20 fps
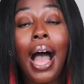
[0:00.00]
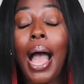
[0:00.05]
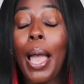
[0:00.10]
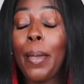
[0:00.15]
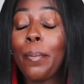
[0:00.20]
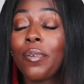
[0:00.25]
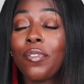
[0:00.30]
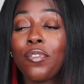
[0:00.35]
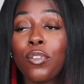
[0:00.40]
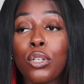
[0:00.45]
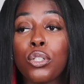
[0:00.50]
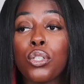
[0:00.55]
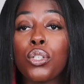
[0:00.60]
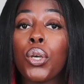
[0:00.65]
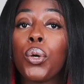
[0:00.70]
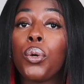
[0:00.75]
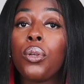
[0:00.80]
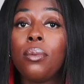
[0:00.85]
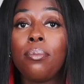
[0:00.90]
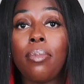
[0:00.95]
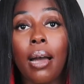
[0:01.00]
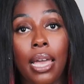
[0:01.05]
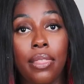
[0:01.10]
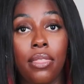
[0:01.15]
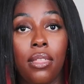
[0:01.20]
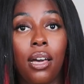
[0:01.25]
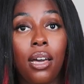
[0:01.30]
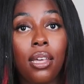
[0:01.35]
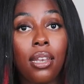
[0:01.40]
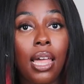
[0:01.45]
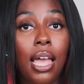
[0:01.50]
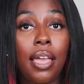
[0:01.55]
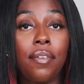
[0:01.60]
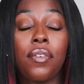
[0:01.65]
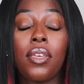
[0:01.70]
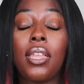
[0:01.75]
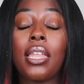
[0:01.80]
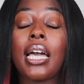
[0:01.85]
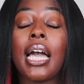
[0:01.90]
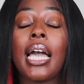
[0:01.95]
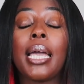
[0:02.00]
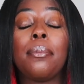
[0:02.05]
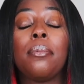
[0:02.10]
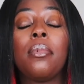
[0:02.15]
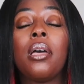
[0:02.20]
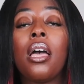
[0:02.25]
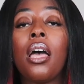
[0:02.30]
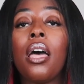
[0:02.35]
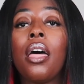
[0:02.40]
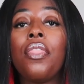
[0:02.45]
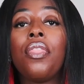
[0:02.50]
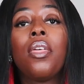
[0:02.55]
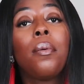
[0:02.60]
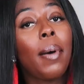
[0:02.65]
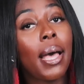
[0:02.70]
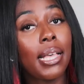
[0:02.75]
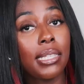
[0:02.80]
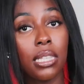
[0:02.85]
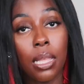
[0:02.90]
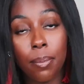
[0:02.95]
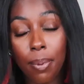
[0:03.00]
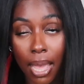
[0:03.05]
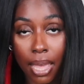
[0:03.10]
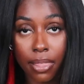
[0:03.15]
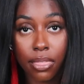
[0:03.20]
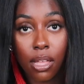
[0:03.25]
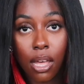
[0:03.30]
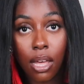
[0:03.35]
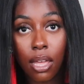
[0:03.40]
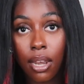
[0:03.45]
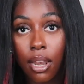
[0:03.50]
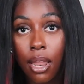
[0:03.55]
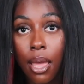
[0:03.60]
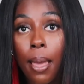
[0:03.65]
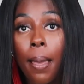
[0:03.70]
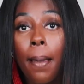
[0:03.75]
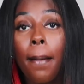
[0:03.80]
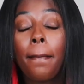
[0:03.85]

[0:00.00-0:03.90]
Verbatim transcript: I prefer to code in Python. I feel like I'm the best at Python.